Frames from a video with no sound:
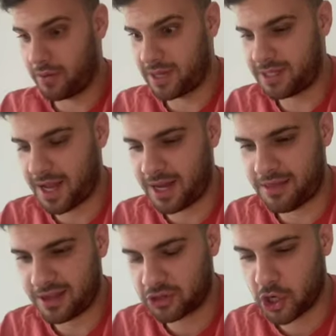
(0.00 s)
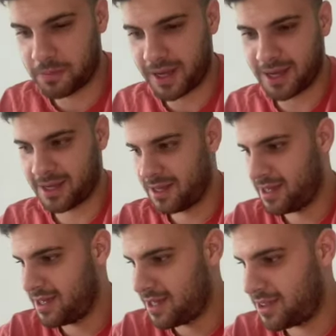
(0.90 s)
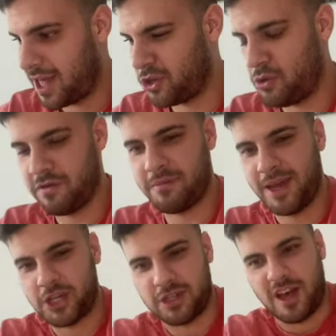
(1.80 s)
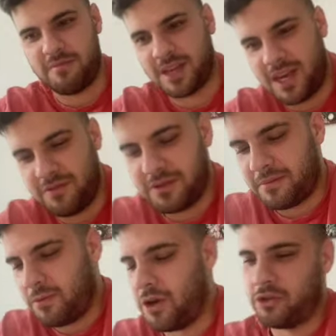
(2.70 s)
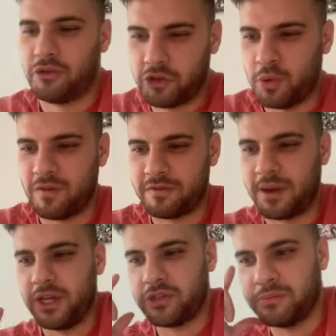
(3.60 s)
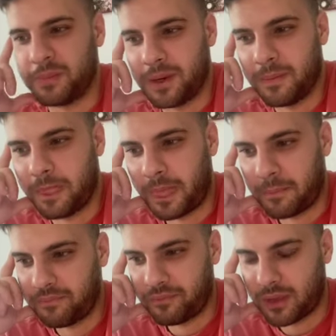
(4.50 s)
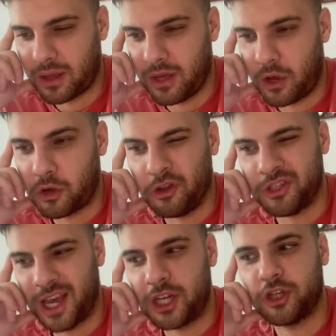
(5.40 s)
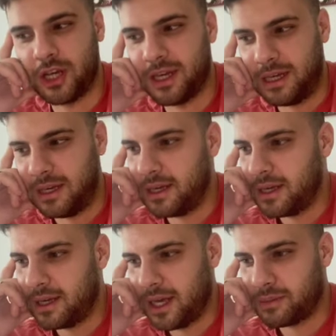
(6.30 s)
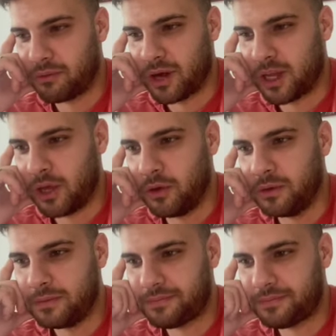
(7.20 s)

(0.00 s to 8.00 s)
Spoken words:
really see anything topping that new information that I've been given. Well, not new information, but, you know, contextually, it's pretty new.